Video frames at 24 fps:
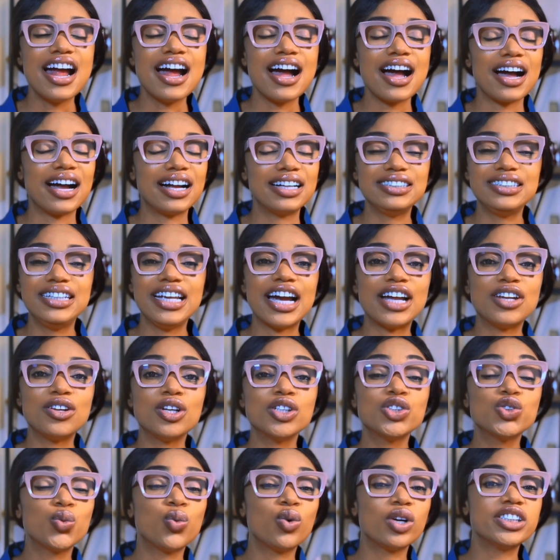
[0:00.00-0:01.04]
and they are
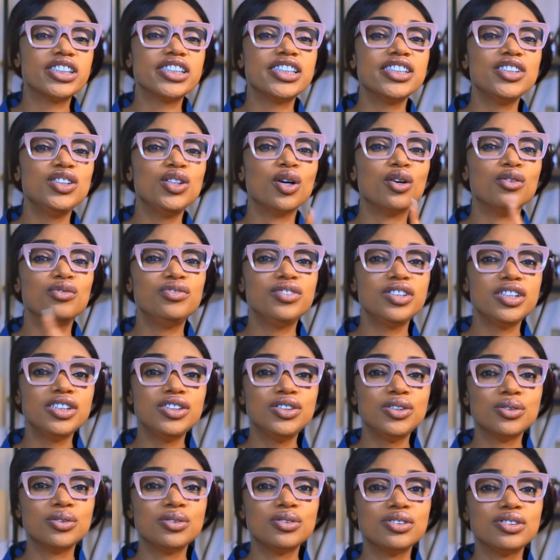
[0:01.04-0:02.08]
not watching your
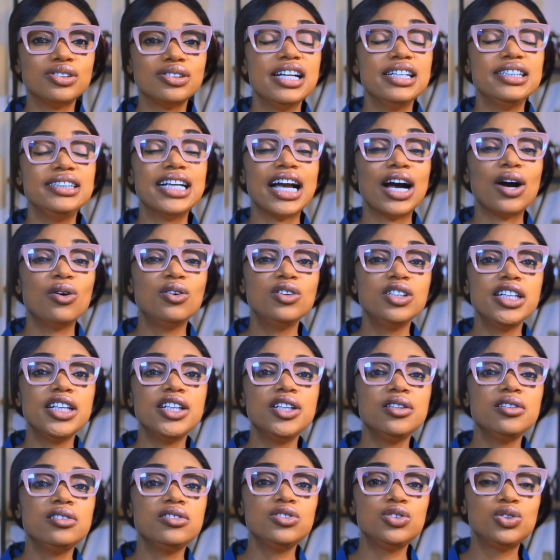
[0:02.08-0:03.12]
videos, you're
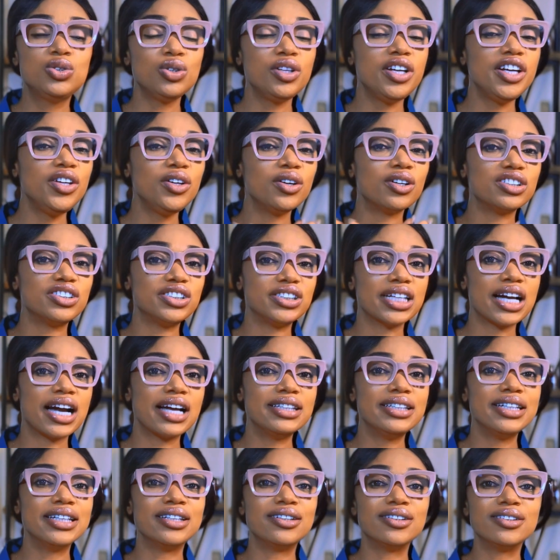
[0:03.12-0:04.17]
only doing your
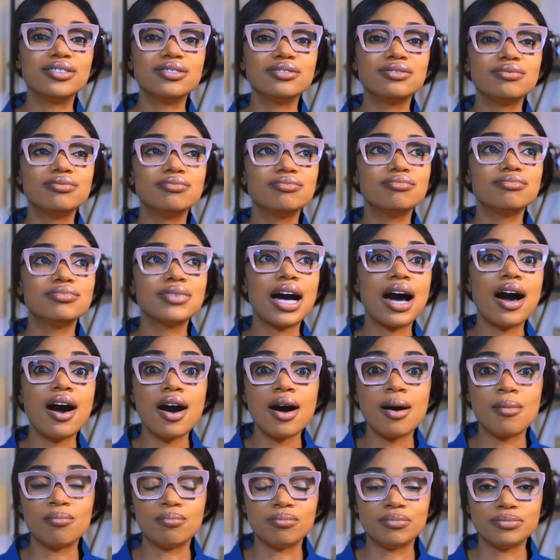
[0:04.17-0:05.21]
channel
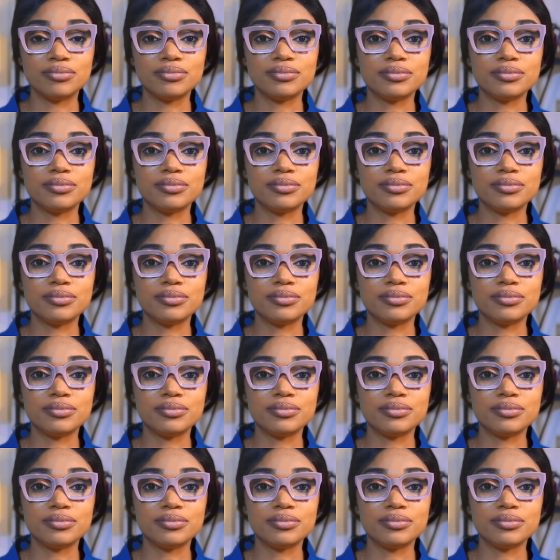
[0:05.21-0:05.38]
harm.